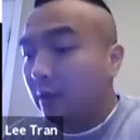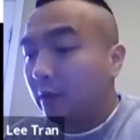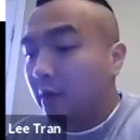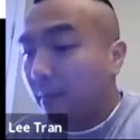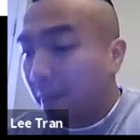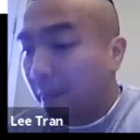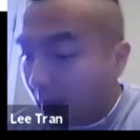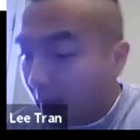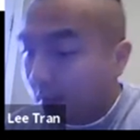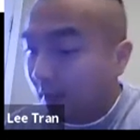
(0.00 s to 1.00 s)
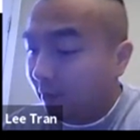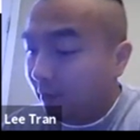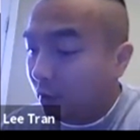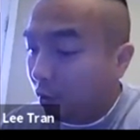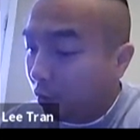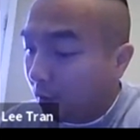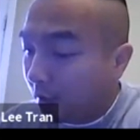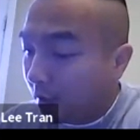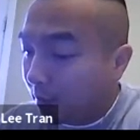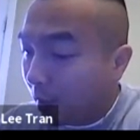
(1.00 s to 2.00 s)
There's a +2
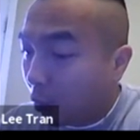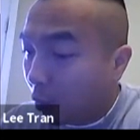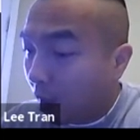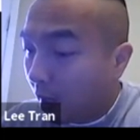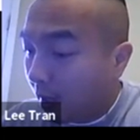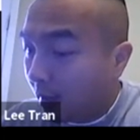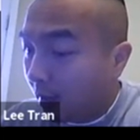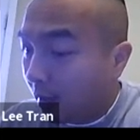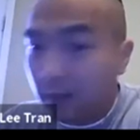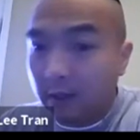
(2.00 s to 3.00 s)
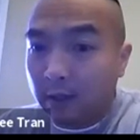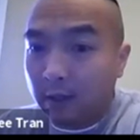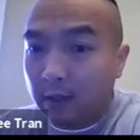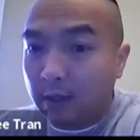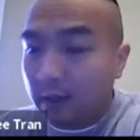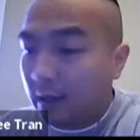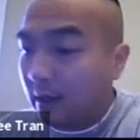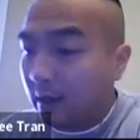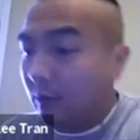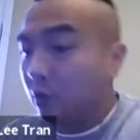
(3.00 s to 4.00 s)
as my Y.
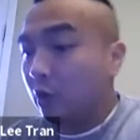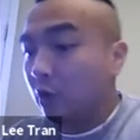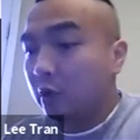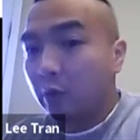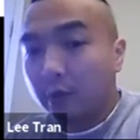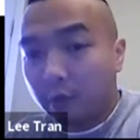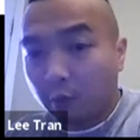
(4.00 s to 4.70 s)
And then there's also a